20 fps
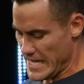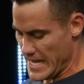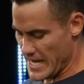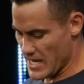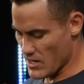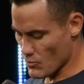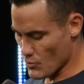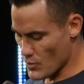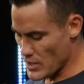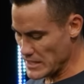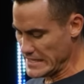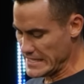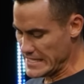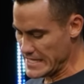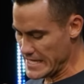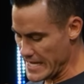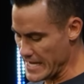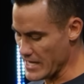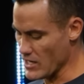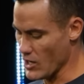it really
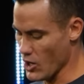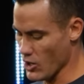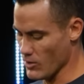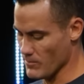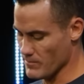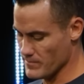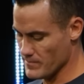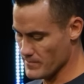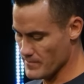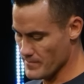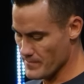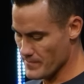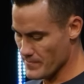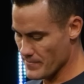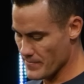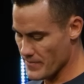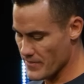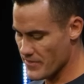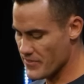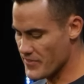hit home.
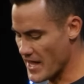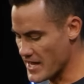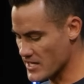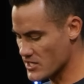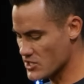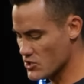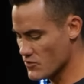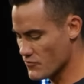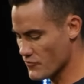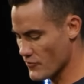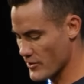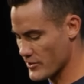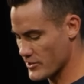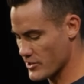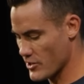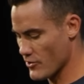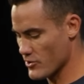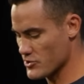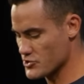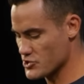Thank you for
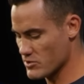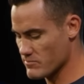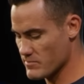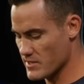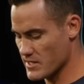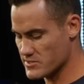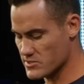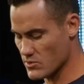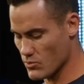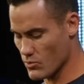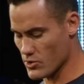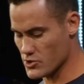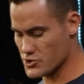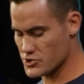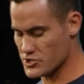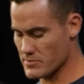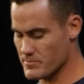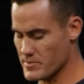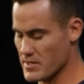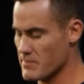encouraging me to
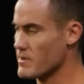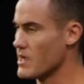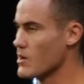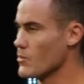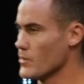worship in my